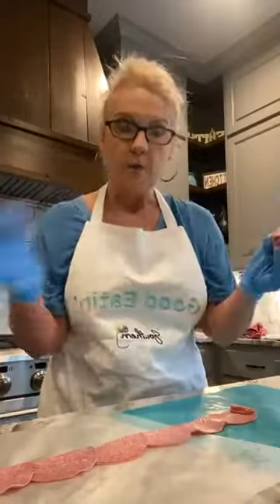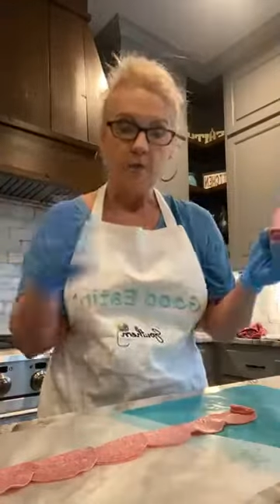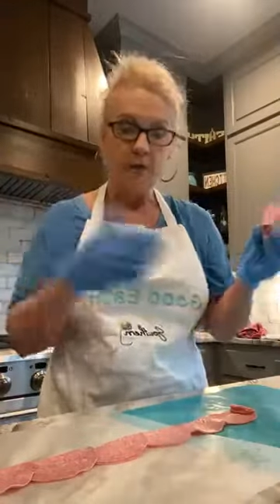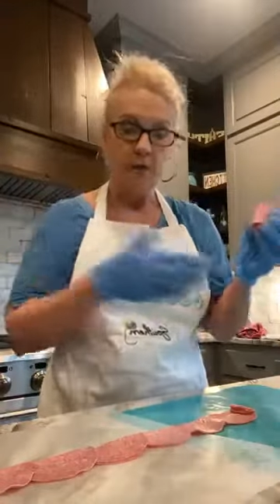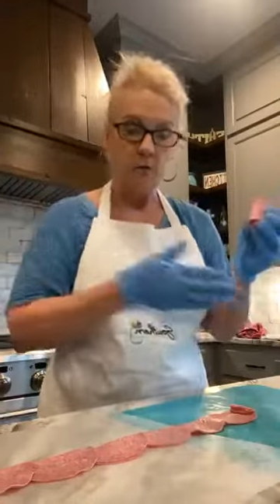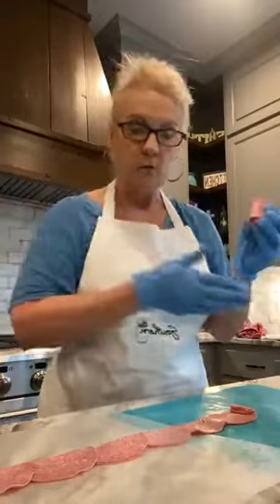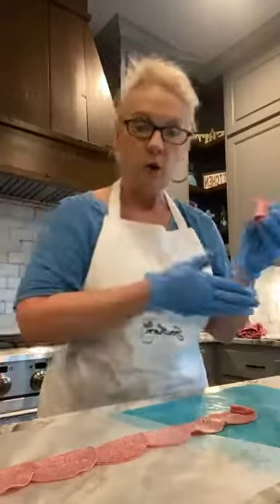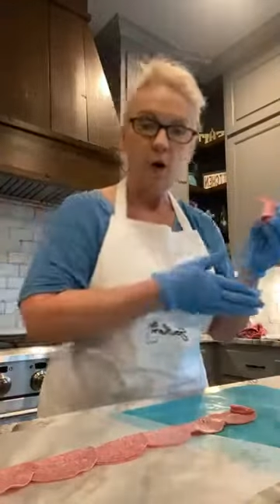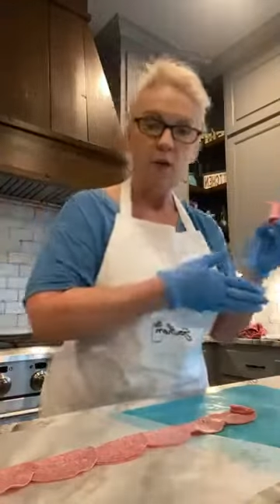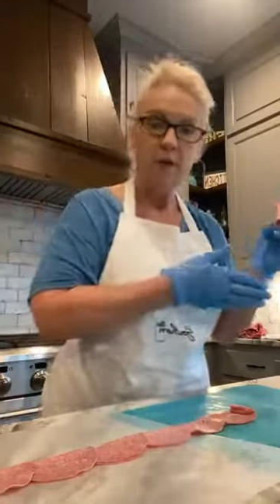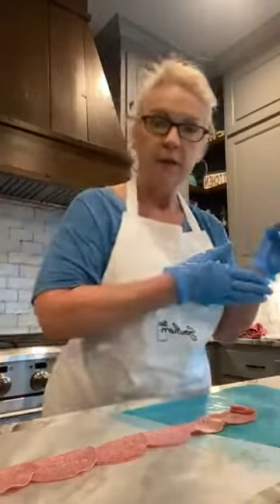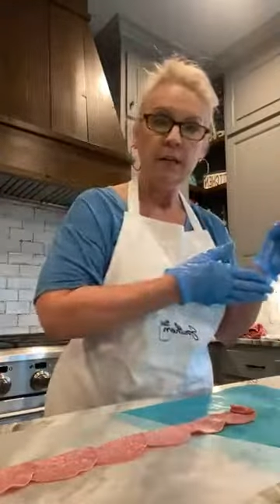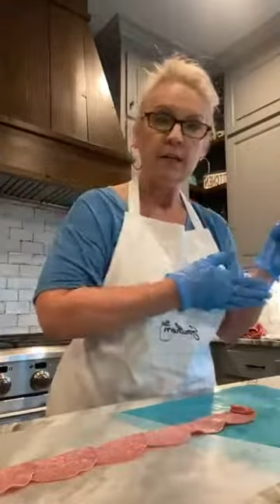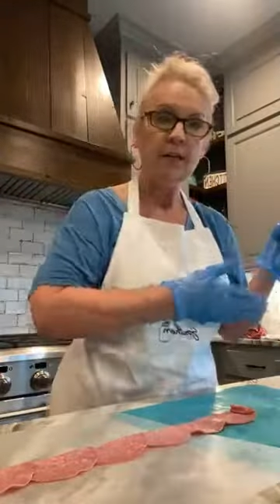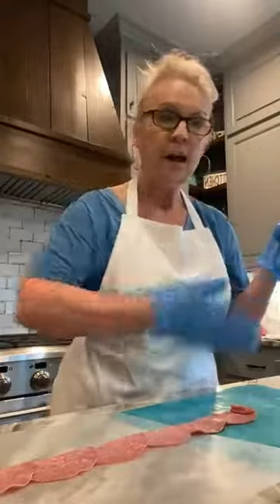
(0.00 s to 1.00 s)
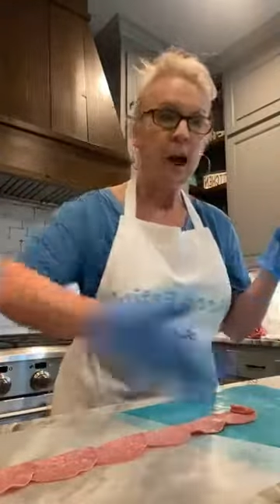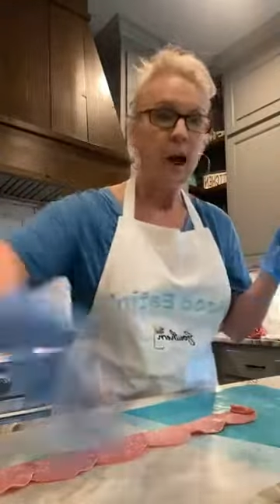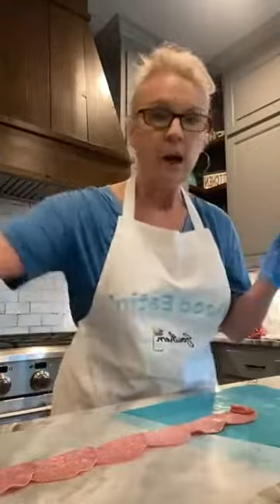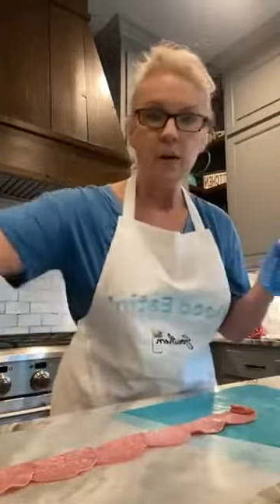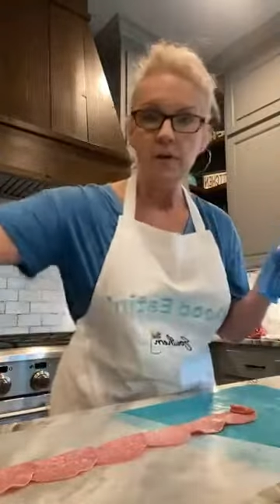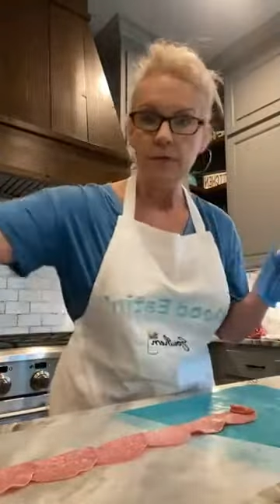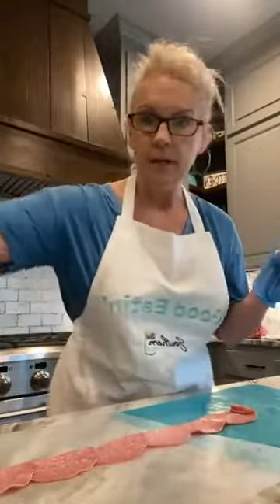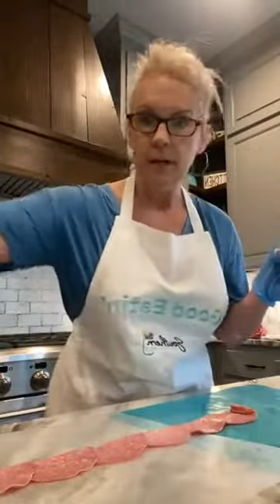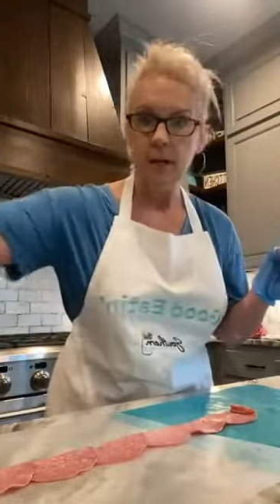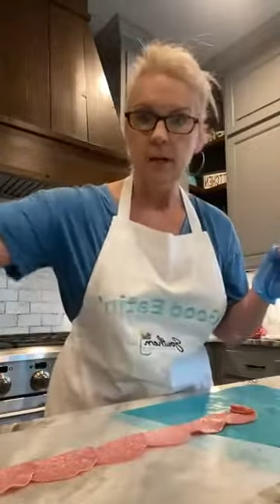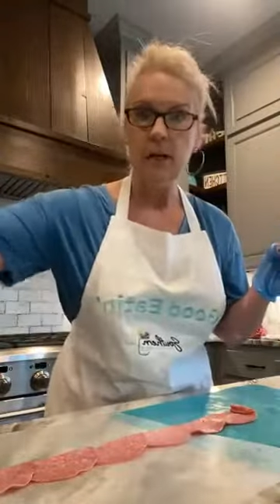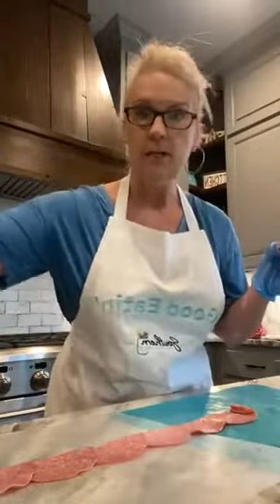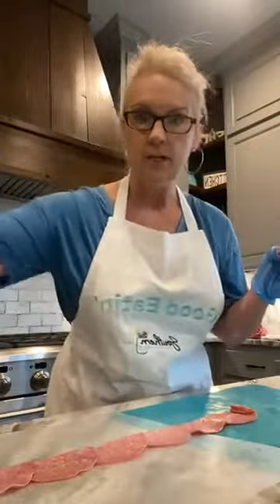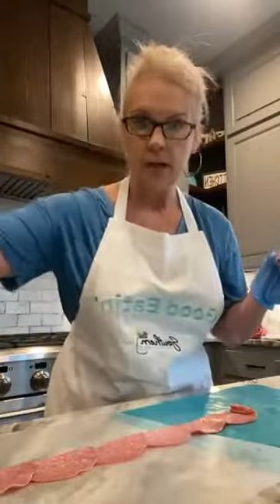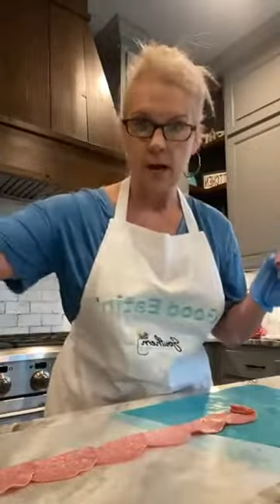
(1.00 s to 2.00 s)
well, then roll the entire
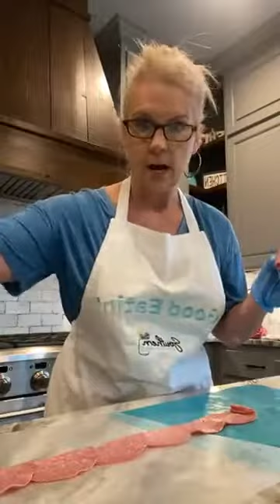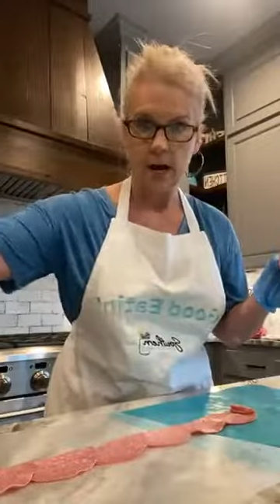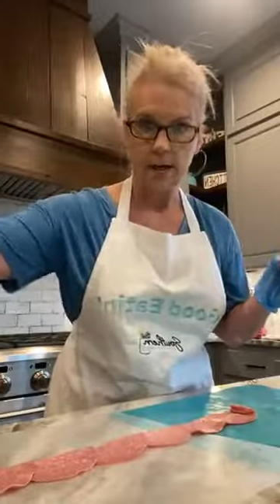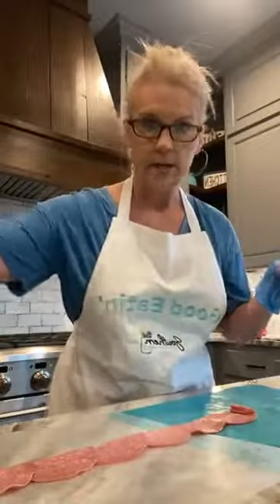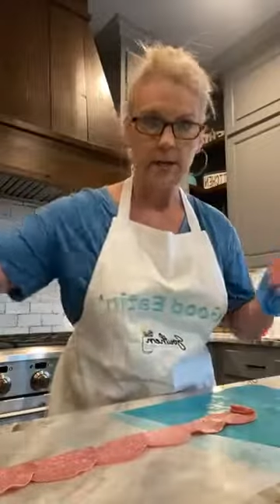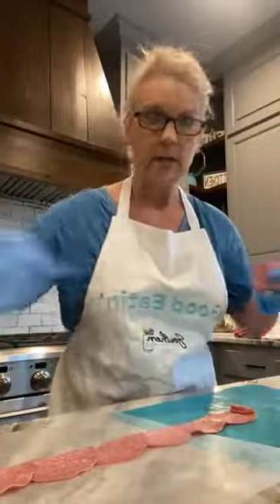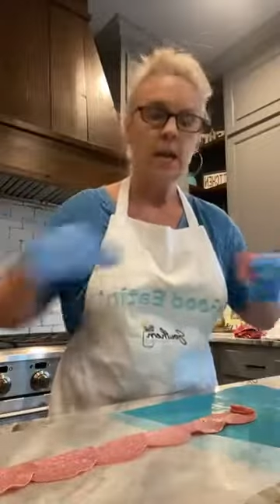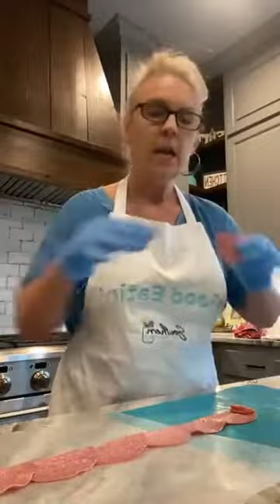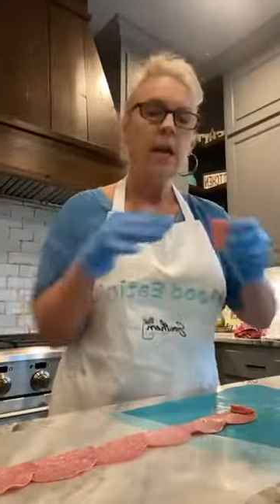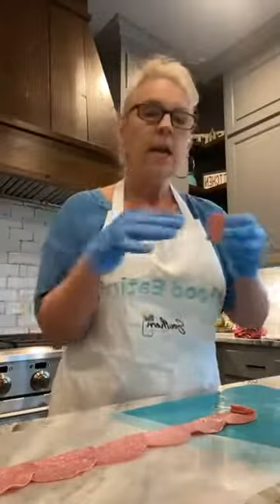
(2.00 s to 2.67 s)
thing tight.